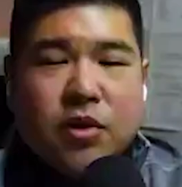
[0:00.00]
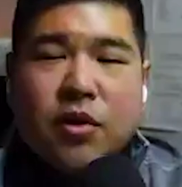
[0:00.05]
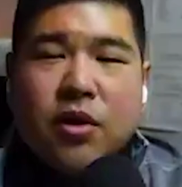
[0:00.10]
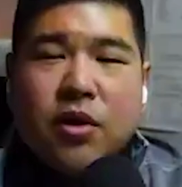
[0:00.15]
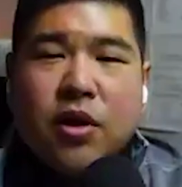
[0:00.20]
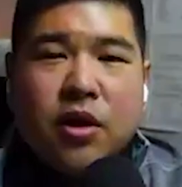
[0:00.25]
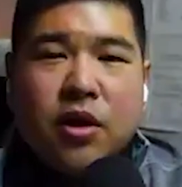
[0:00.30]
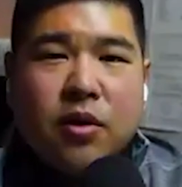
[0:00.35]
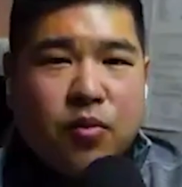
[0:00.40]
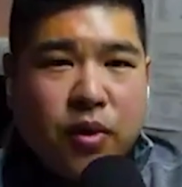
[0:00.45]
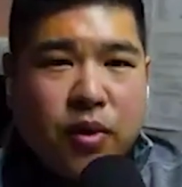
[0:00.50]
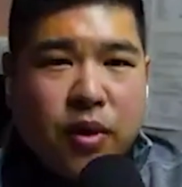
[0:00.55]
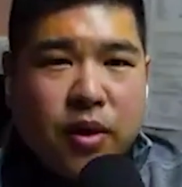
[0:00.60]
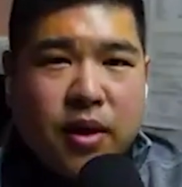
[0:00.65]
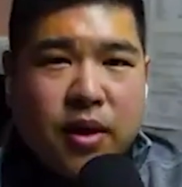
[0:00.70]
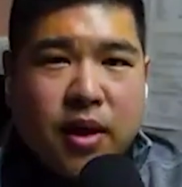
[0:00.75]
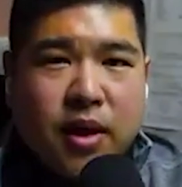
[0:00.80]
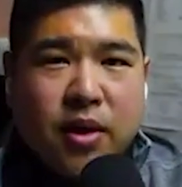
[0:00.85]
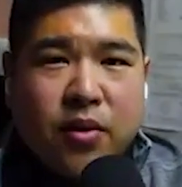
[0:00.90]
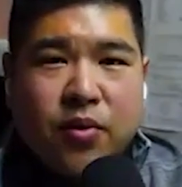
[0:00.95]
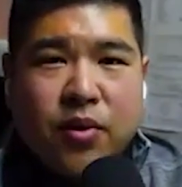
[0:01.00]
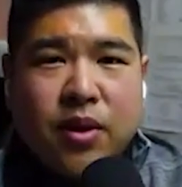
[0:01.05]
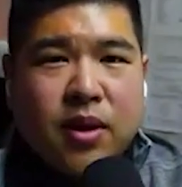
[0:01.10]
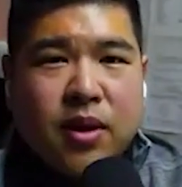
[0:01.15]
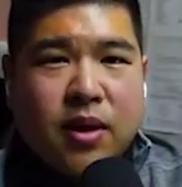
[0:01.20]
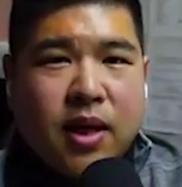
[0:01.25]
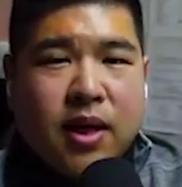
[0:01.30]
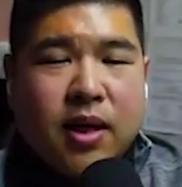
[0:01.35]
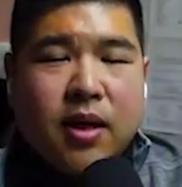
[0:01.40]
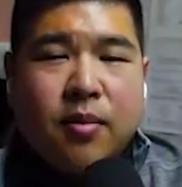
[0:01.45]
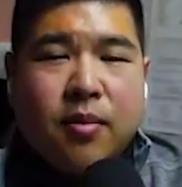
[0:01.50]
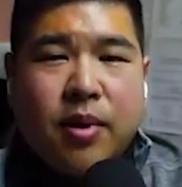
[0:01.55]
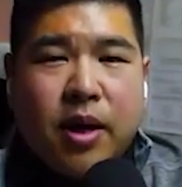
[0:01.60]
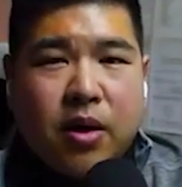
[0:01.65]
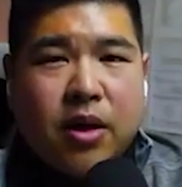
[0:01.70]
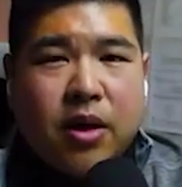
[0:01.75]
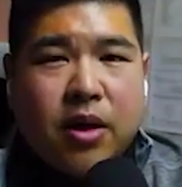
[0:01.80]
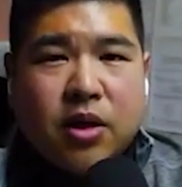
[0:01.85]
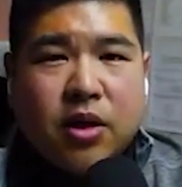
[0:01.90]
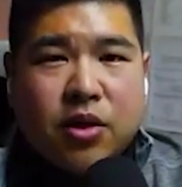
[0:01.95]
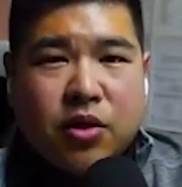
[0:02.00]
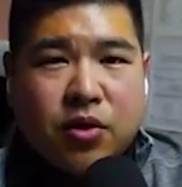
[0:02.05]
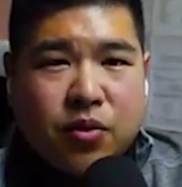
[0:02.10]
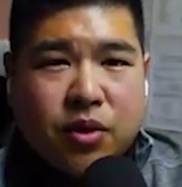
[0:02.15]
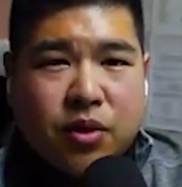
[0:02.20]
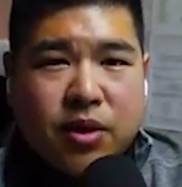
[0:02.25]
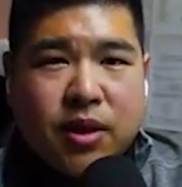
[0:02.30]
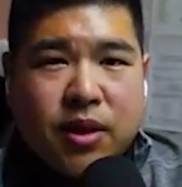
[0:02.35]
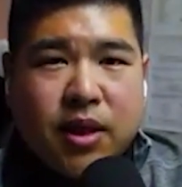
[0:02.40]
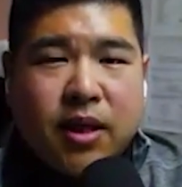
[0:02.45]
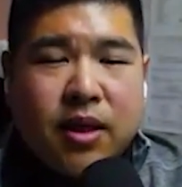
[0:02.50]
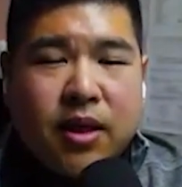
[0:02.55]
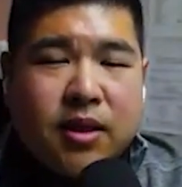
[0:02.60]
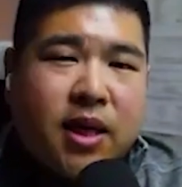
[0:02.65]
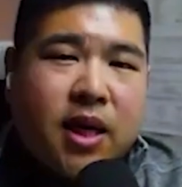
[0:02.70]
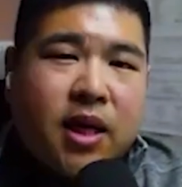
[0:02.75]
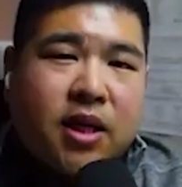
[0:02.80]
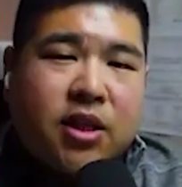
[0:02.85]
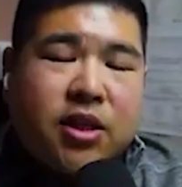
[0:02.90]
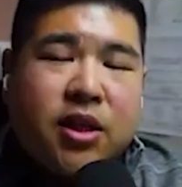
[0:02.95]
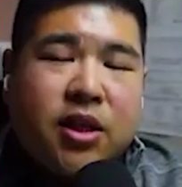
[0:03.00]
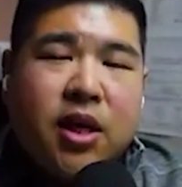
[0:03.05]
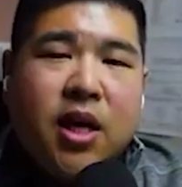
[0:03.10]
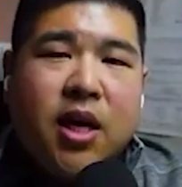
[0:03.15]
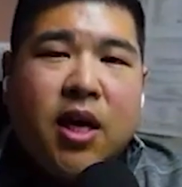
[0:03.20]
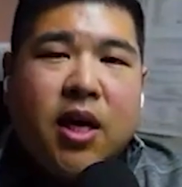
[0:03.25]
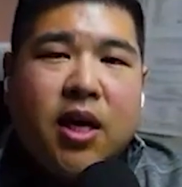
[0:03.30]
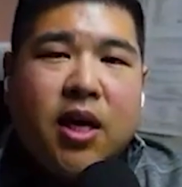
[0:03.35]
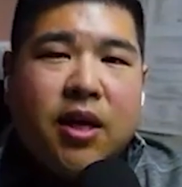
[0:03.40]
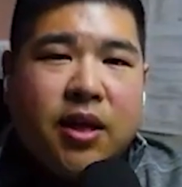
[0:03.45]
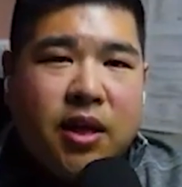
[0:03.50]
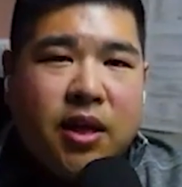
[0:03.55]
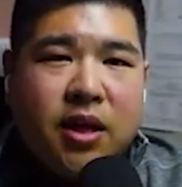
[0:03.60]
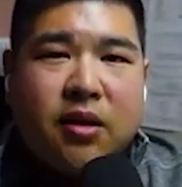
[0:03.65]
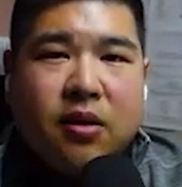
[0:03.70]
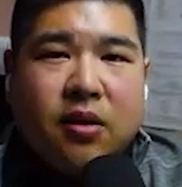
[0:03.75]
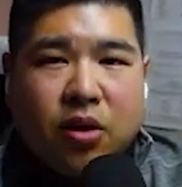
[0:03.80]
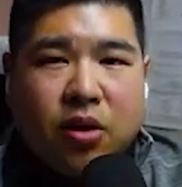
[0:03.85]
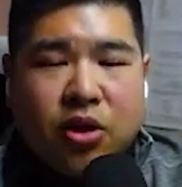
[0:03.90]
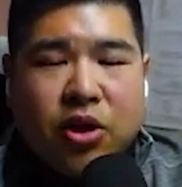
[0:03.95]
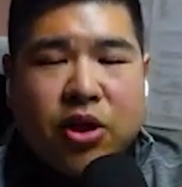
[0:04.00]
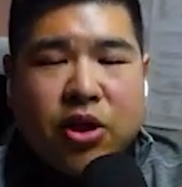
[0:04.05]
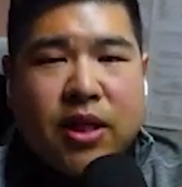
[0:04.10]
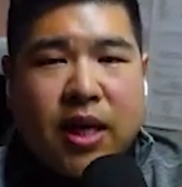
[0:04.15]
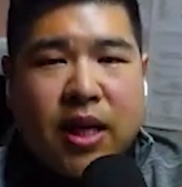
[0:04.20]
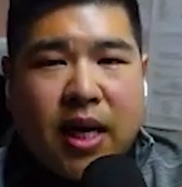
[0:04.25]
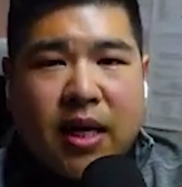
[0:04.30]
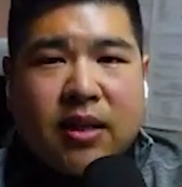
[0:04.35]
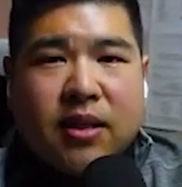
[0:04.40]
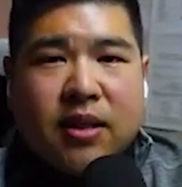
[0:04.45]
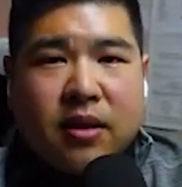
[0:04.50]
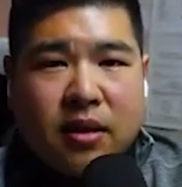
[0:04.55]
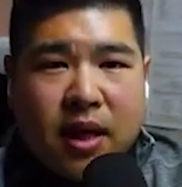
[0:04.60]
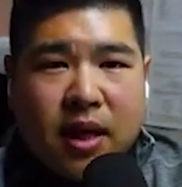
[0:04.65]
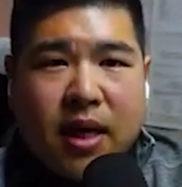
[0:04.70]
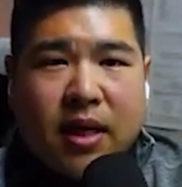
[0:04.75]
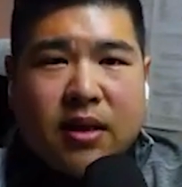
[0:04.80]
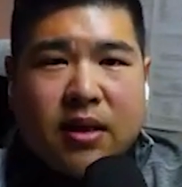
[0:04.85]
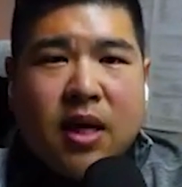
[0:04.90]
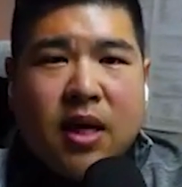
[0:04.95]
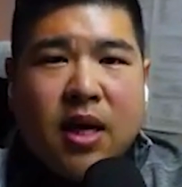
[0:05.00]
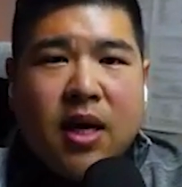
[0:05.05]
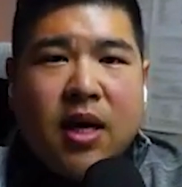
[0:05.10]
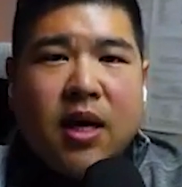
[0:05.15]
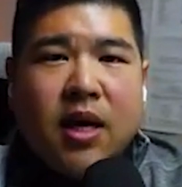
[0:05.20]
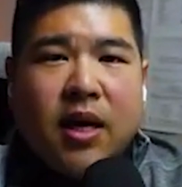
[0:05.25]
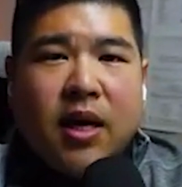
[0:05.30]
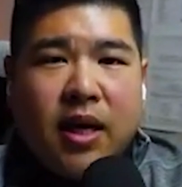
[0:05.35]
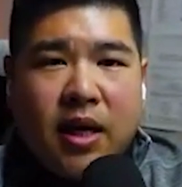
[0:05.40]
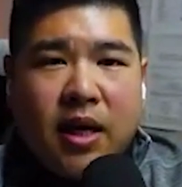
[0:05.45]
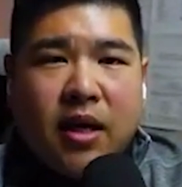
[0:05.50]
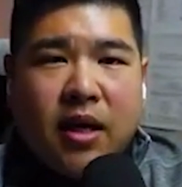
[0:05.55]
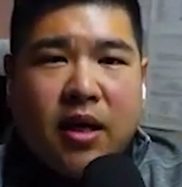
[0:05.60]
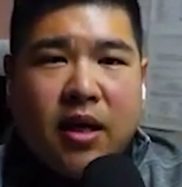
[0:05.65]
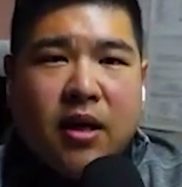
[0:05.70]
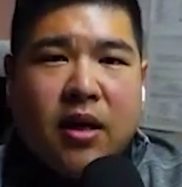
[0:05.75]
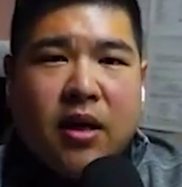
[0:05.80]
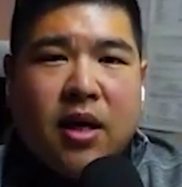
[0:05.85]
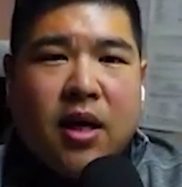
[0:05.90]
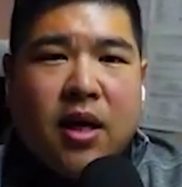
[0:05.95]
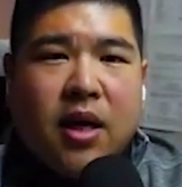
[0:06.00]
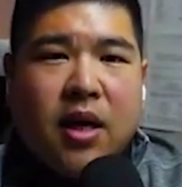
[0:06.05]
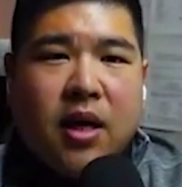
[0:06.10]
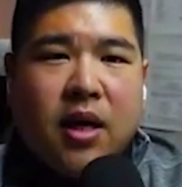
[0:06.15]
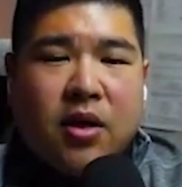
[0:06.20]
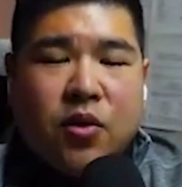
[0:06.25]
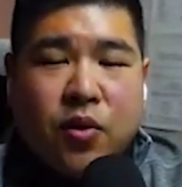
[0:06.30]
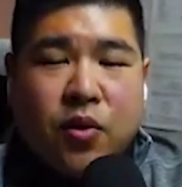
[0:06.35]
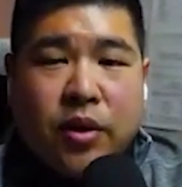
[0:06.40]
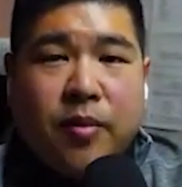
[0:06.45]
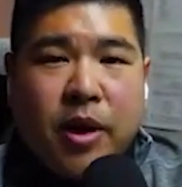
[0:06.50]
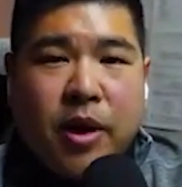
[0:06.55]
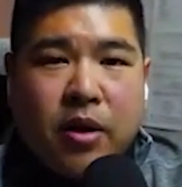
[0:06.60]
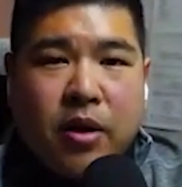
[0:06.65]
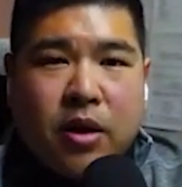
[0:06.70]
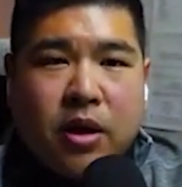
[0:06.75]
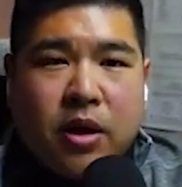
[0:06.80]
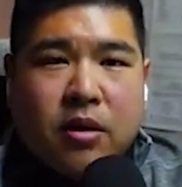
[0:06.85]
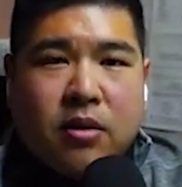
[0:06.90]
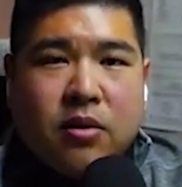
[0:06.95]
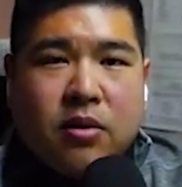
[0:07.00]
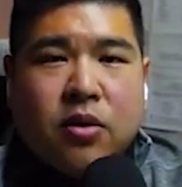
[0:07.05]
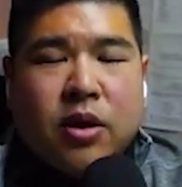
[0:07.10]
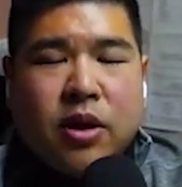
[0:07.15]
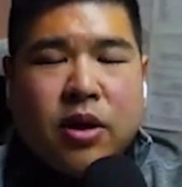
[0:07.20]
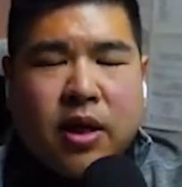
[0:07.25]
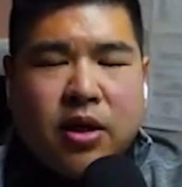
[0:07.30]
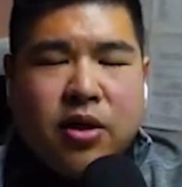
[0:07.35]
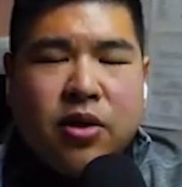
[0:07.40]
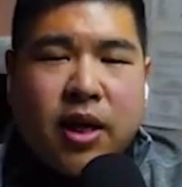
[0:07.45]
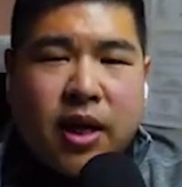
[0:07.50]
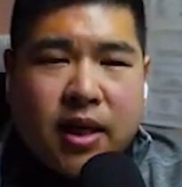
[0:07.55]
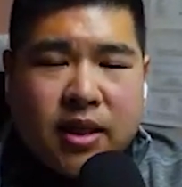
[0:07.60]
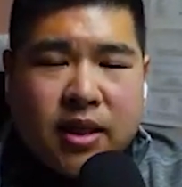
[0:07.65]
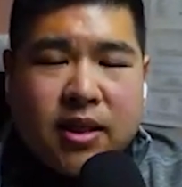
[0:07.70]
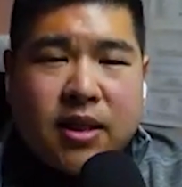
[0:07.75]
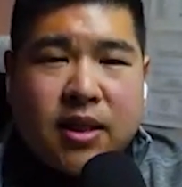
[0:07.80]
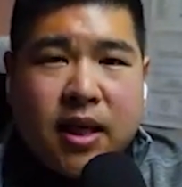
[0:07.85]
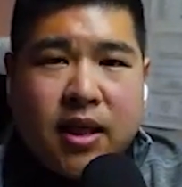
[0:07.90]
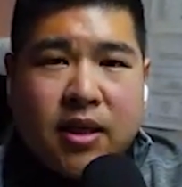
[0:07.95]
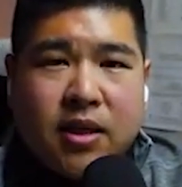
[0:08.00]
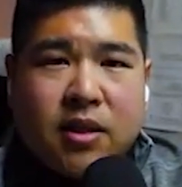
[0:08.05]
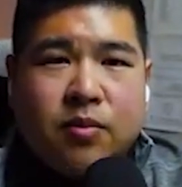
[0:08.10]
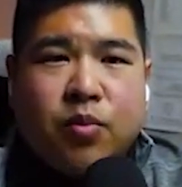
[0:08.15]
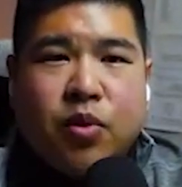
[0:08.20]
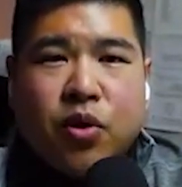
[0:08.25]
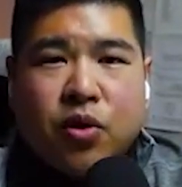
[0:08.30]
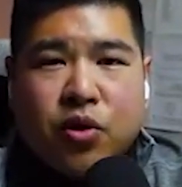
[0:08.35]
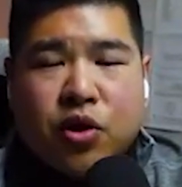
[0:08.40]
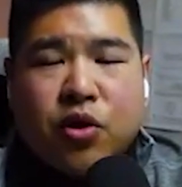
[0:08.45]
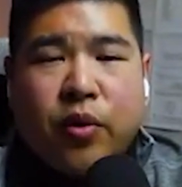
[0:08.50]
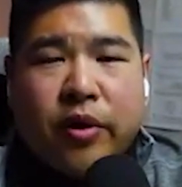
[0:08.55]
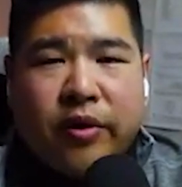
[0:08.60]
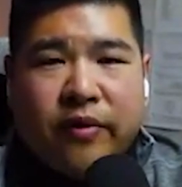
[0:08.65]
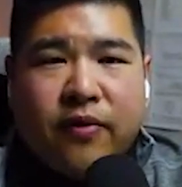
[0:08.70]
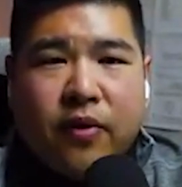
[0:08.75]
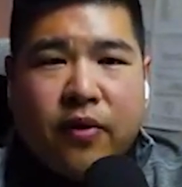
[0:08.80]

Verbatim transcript: So, another point that I really like about industrial real estate is actually the largest asset class in uh, North America or uh, United States per square